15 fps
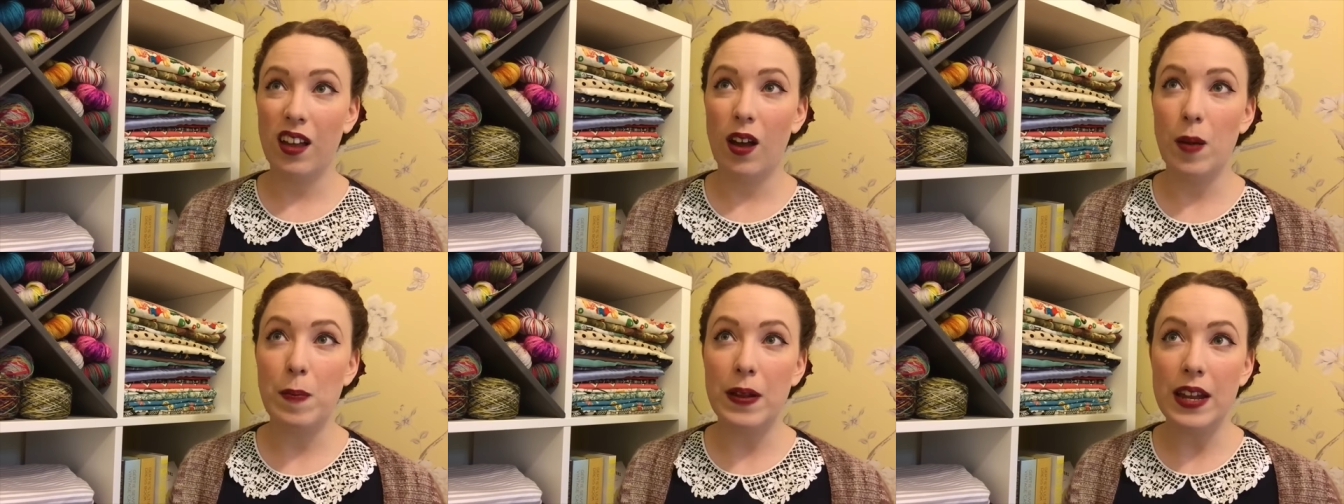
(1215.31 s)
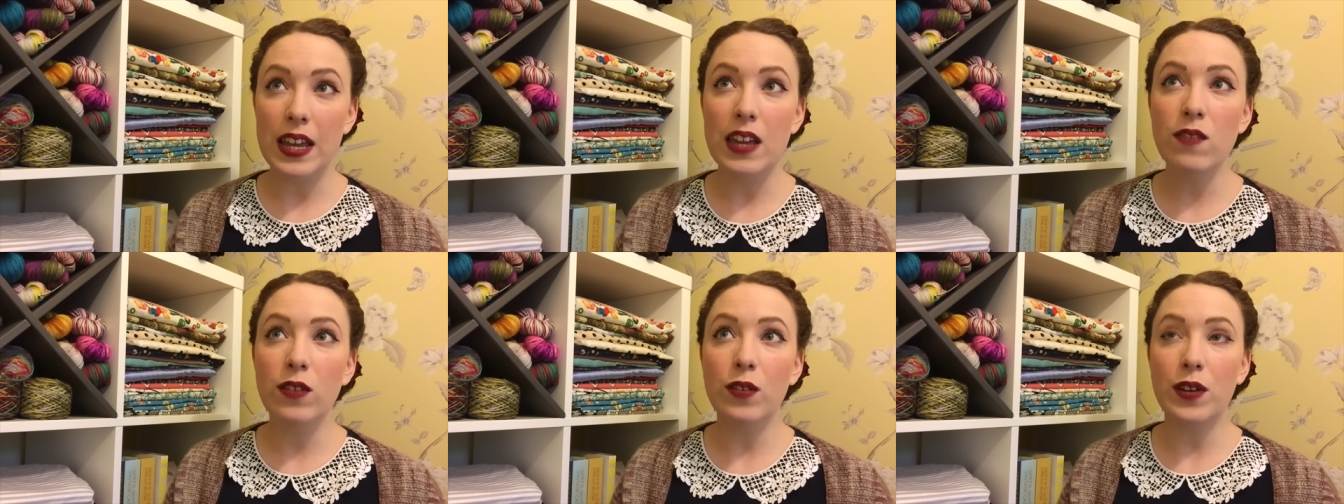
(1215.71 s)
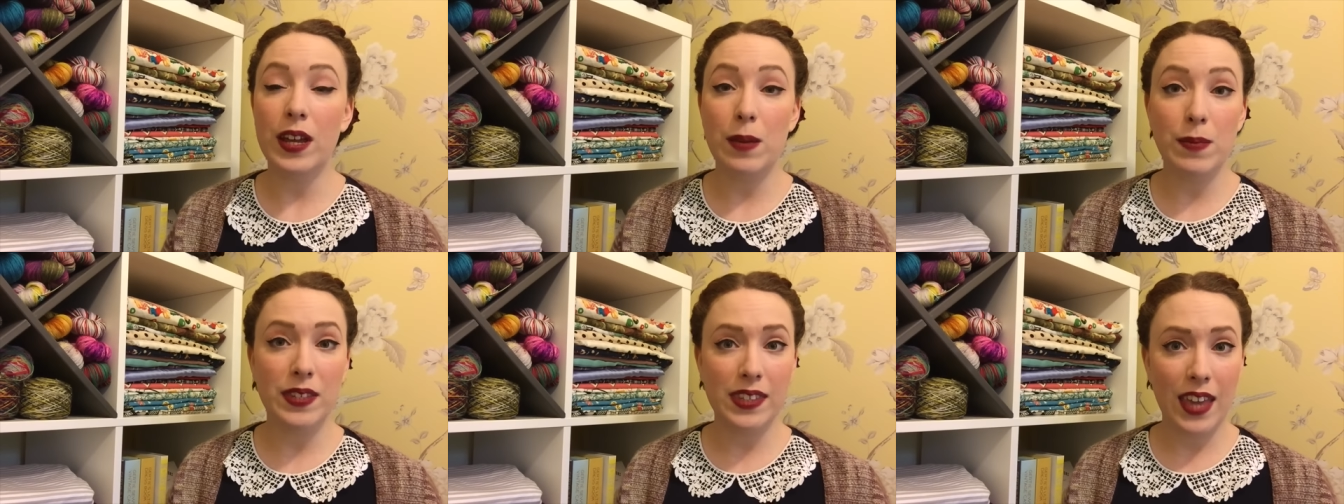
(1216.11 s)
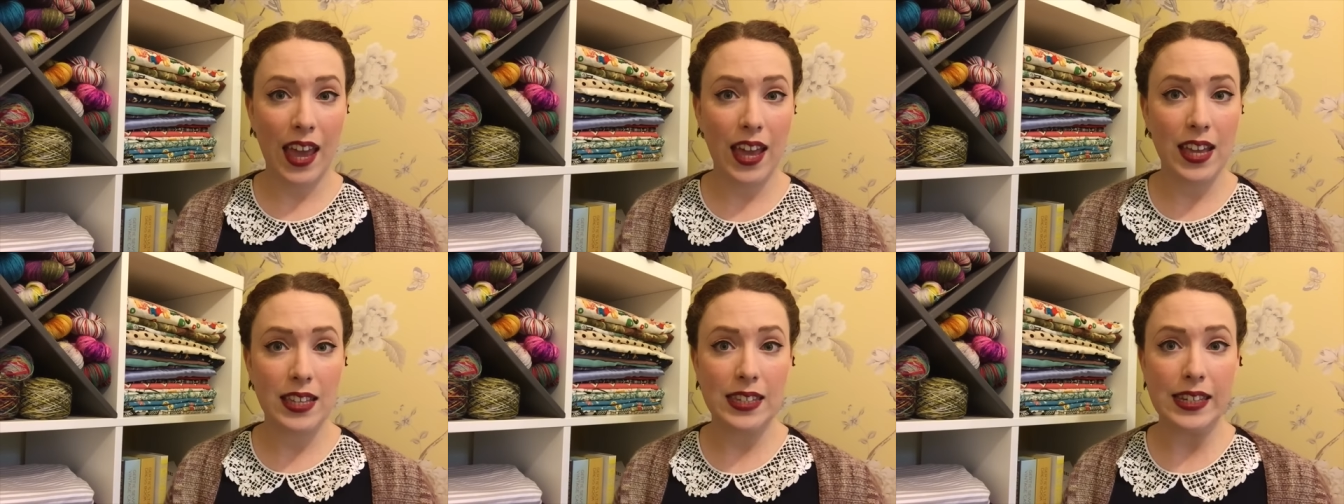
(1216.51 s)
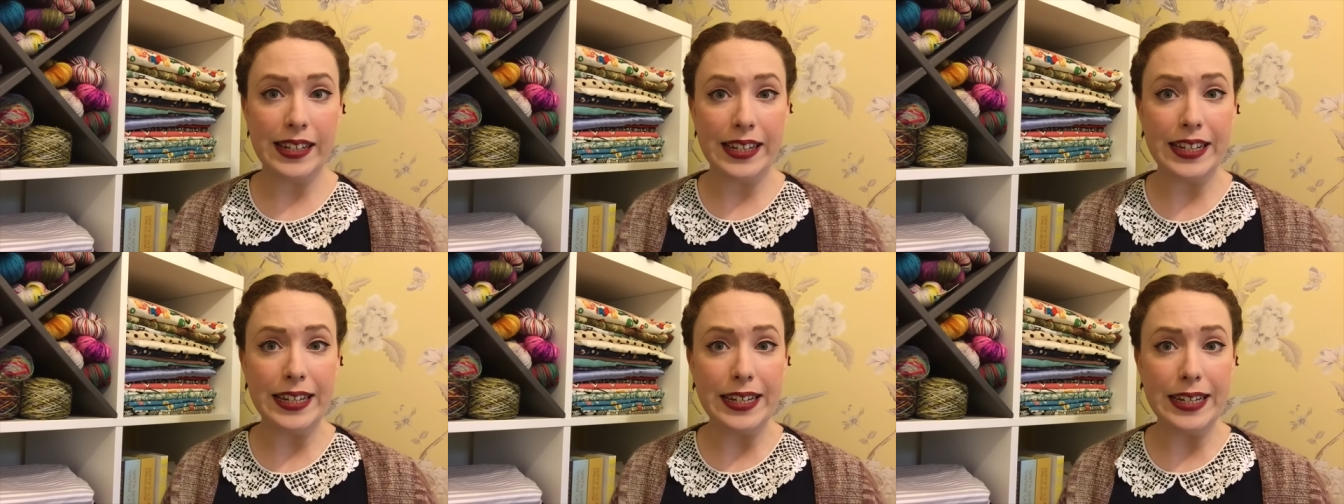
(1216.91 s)
I believe your name is Kate
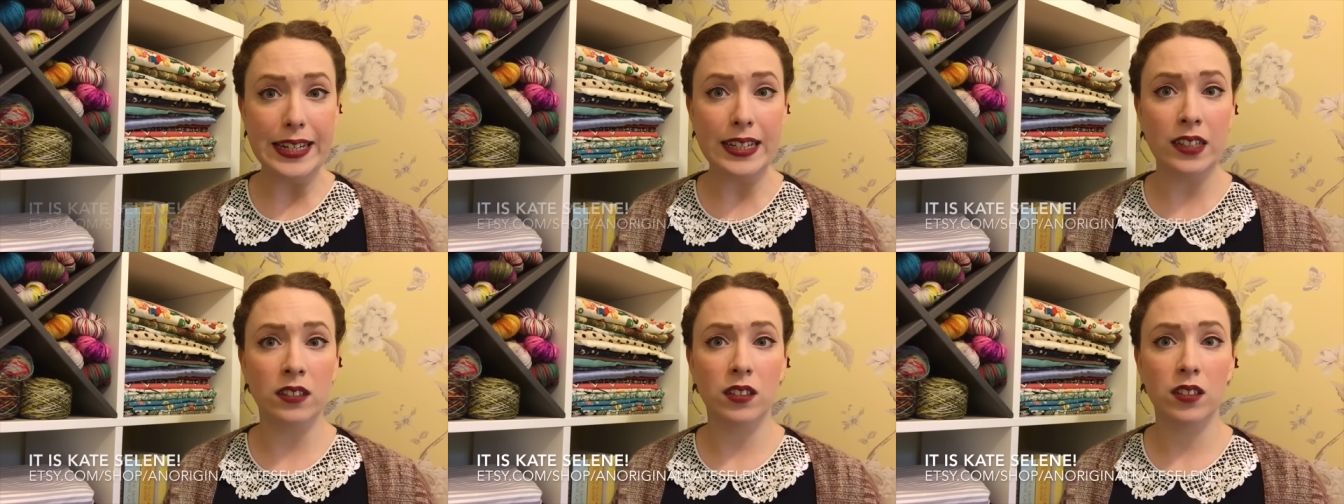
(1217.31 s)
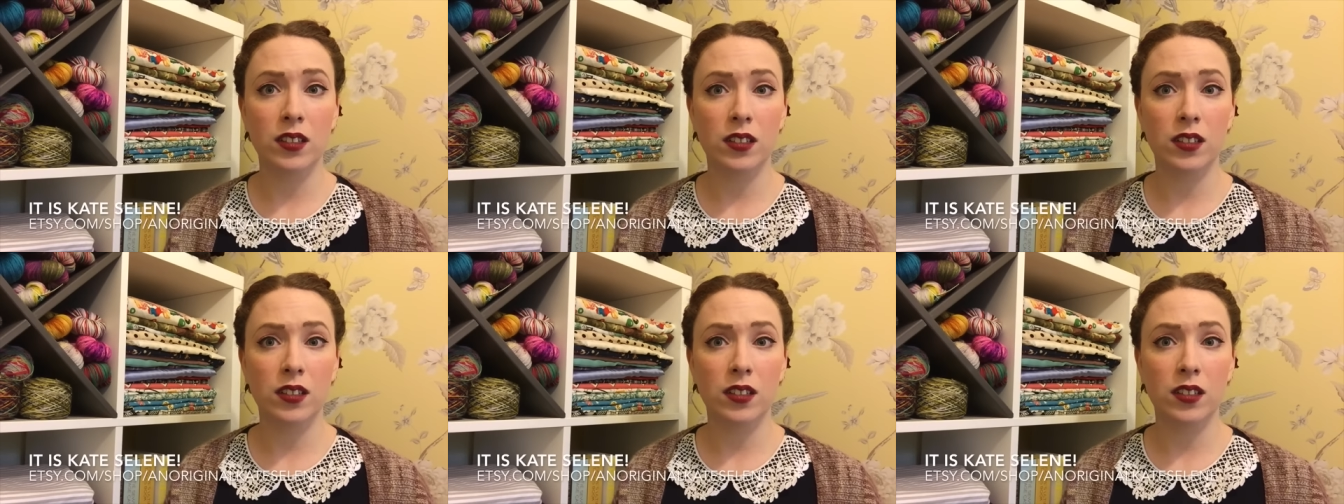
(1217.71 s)
Celine